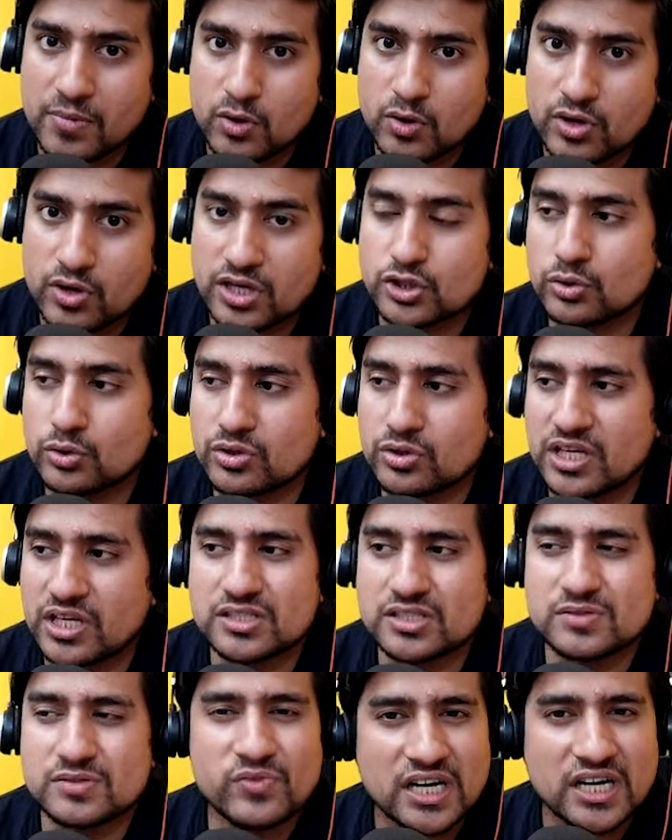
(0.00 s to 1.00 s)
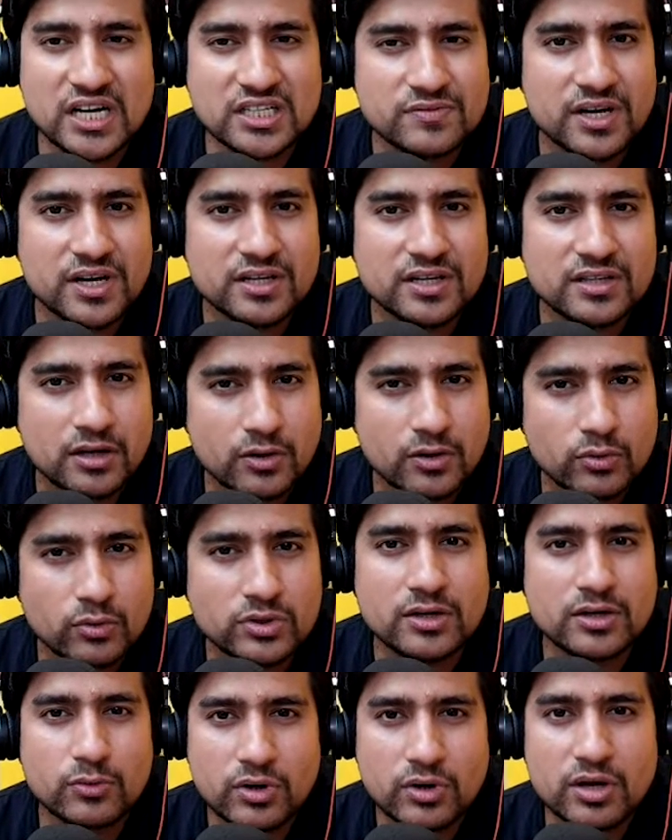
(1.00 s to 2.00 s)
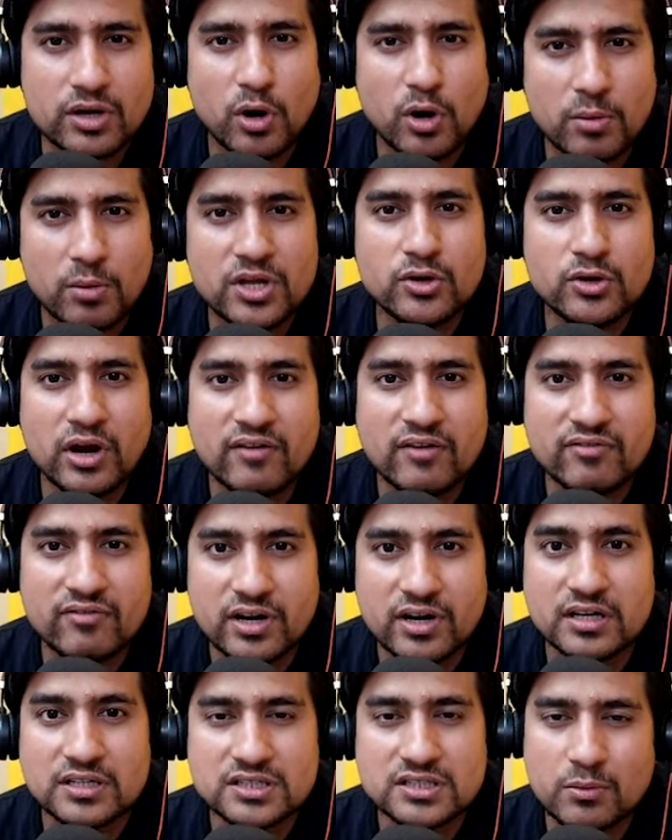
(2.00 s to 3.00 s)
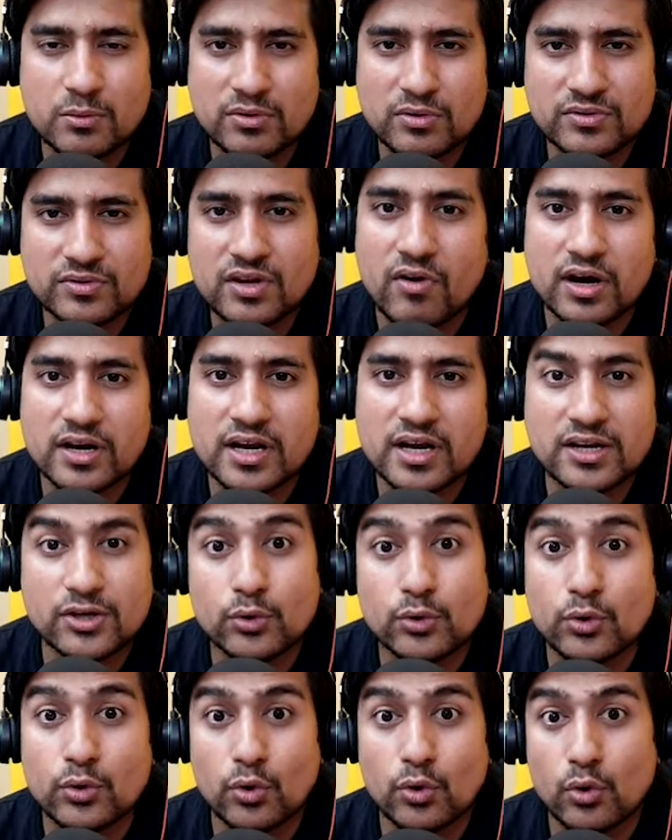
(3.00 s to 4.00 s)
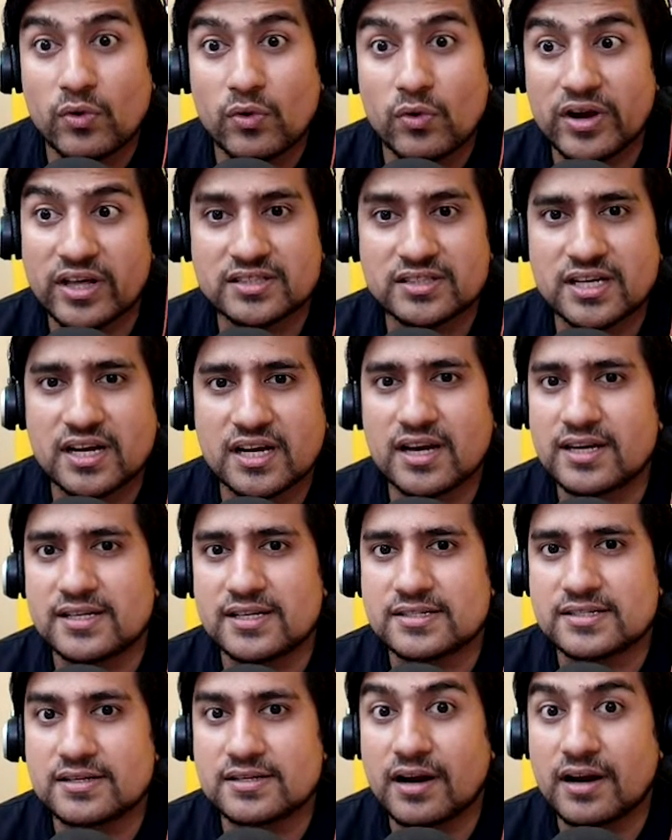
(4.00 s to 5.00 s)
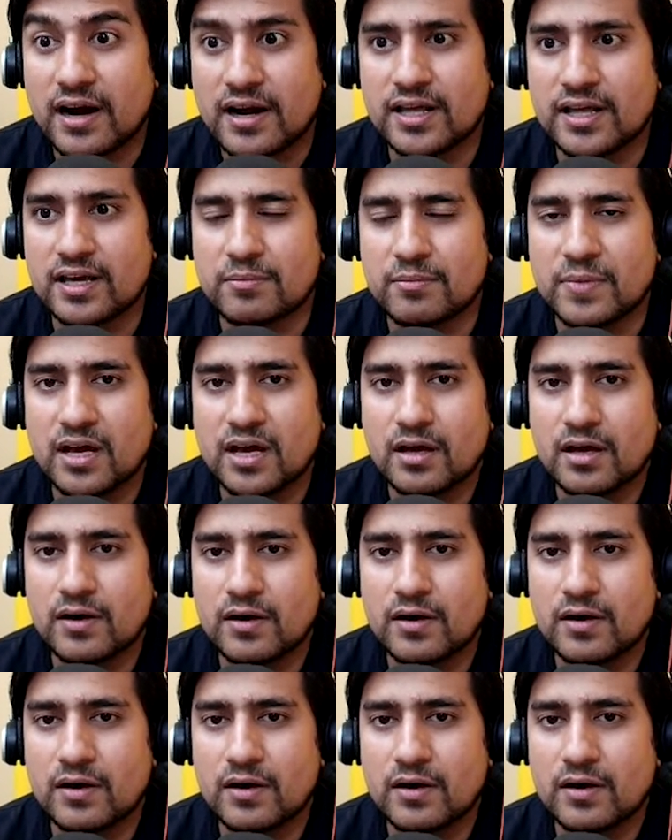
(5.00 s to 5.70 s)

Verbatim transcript: Okay, so that's that's where they know that, okay, probably you have done some of the work and you know what exactly is a R T M.